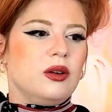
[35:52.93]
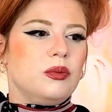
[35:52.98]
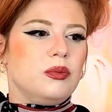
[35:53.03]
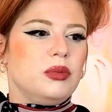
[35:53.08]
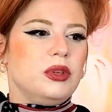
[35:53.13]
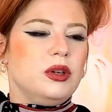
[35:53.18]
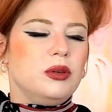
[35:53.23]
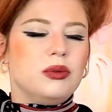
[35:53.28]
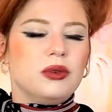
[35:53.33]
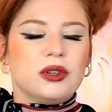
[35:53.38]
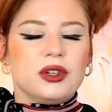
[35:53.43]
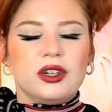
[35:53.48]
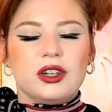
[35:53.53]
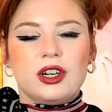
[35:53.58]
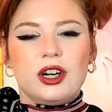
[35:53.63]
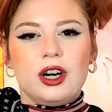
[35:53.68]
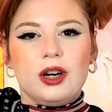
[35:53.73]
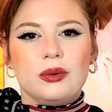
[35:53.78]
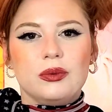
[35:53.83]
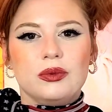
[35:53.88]
people can
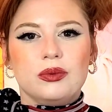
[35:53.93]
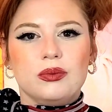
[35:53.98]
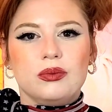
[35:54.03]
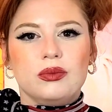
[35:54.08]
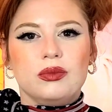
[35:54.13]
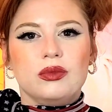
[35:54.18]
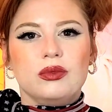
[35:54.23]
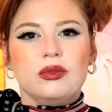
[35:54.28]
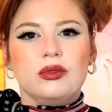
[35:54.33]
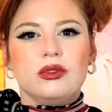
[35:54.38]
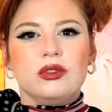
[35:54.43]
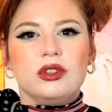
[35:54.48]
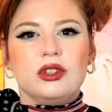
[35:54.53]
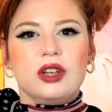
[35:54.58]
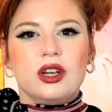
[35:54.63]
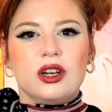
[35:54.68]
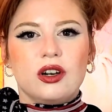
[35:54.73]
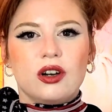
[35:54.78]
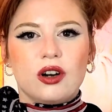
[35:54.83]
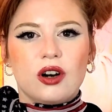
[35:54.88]
come
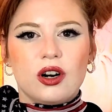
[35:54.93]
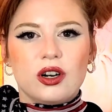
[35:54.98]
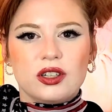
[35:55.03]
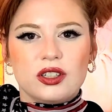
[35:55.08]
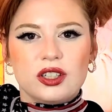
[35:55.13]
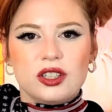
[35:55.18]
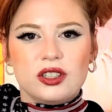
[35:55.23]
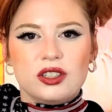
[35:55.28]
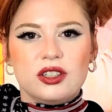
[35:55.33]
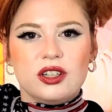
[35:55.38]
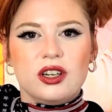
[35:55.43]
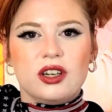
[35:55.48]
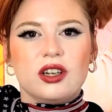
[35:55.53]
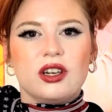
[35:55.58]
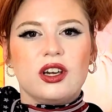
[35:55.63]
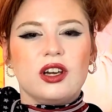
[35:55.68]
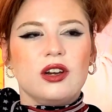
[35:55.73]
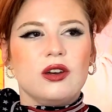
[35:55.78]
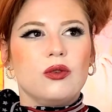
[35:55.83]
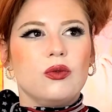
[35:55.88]
that are artistic
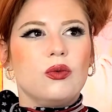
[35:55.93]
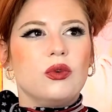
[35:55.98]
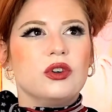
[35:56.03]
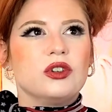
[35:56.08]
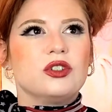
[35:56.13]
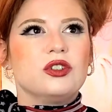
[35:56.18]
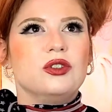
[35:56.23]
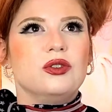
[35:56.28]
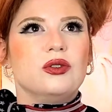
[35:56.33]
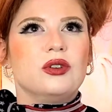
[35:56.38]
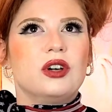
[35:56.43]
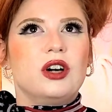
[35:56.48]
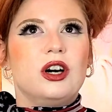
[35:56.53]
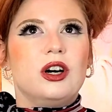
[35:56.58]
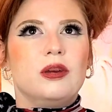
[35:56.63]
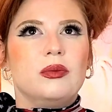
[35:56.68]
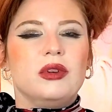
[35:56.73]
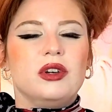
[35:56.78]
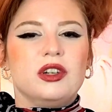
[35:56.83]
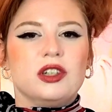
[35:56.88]
and want to
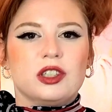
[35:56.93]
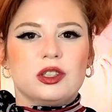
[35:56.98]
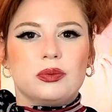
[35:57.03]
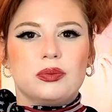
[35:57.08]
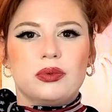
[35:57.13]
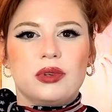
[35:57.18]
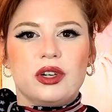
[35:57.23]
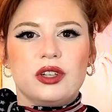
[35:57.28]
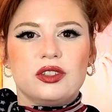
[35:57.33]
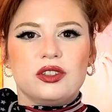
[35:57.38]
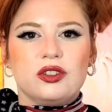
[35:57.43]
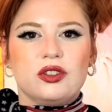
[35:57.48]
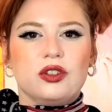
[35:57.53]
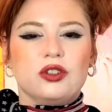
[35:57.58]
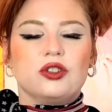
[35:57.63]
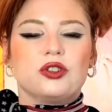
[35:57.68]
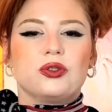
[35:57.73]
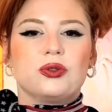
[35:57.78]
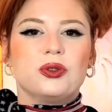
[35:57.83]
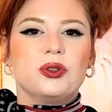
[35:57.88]
come and express their
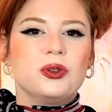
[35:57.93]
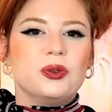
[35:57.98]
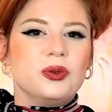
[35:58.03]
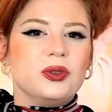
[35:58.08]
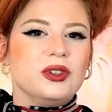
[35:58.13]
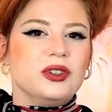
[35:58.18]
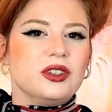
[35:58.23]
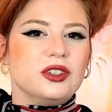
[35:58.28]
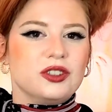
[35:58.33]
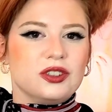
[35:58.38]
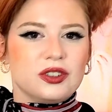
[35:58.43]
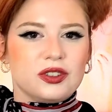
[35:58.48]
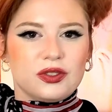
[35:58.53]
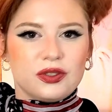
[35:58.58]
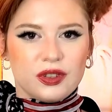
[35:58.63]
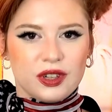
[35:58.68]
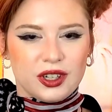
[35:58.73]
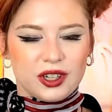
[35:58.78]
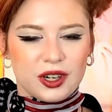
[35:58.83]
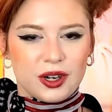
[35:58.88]
true religious
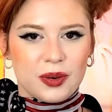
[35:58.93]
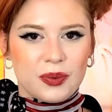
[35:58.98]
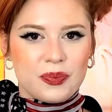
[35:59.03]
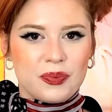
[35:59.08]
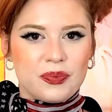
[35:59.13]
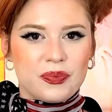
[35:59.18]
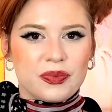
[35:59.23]
freedom.